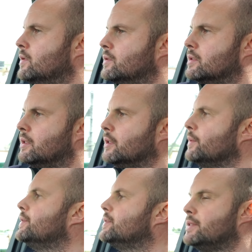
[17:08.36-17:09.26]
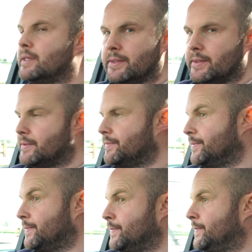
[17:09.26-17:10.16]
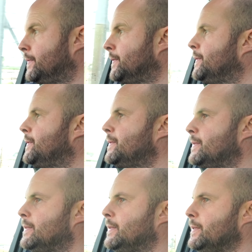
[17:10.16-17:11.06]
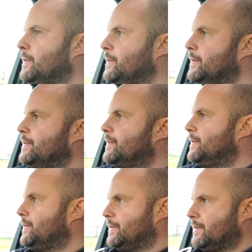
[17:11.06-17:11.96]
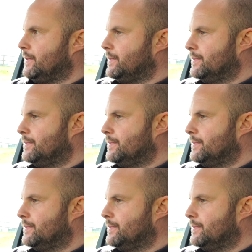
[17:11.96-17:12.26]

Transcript: Slow and steady. Slow and steady.